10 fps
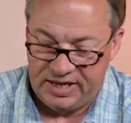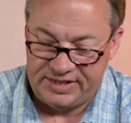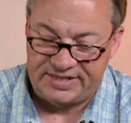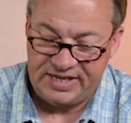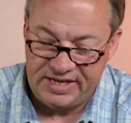
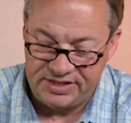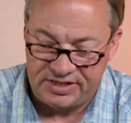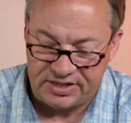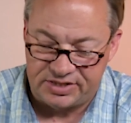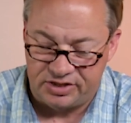It's
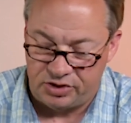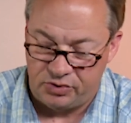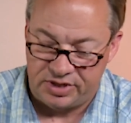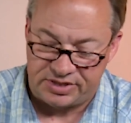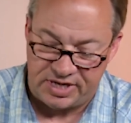easiest to do
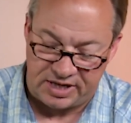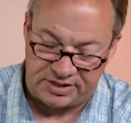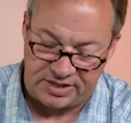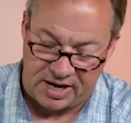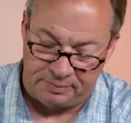this
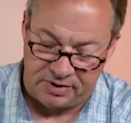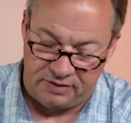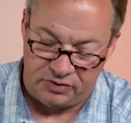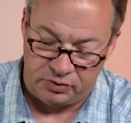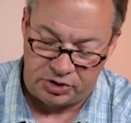next step
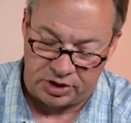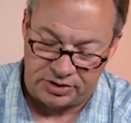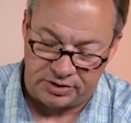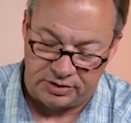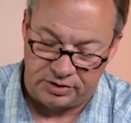if you just